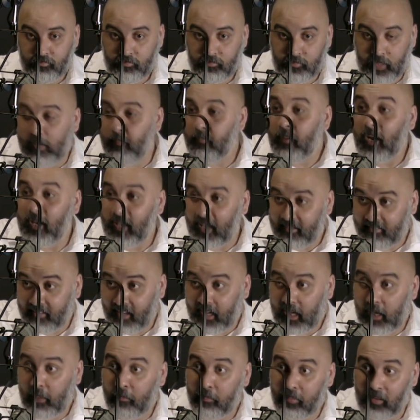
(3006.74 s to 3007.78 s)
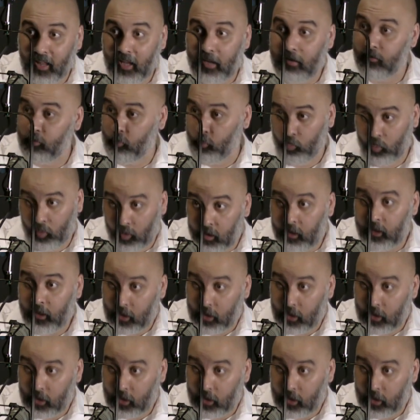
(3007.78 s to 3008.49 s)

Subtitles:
Let's say he plays really